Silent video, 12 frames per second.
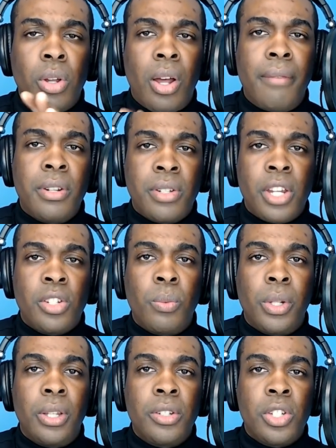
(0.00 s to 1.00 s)
conversation
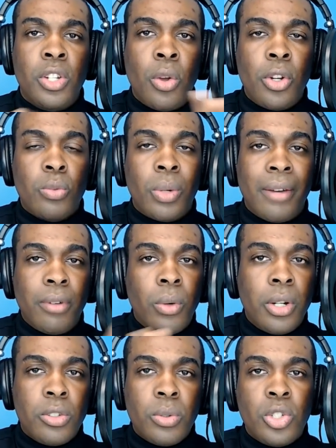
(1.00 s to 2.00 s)
with us. She noticed what
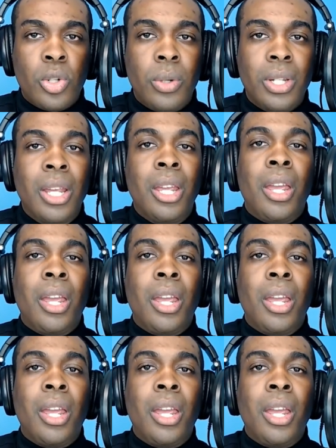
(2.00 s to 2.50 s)
everyone else was doing.